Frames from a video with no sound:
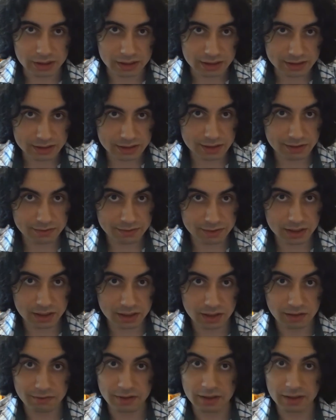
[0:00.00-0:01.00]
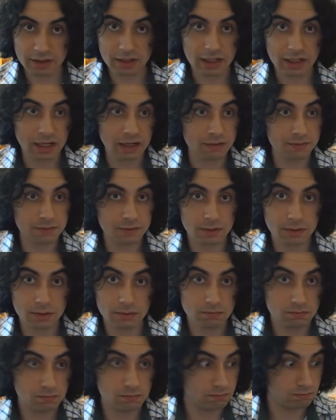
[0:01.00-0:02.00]
the city of Nineveh,
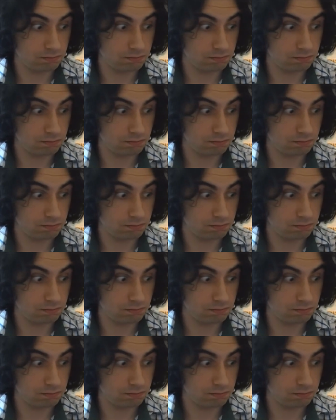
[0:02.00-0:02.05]
after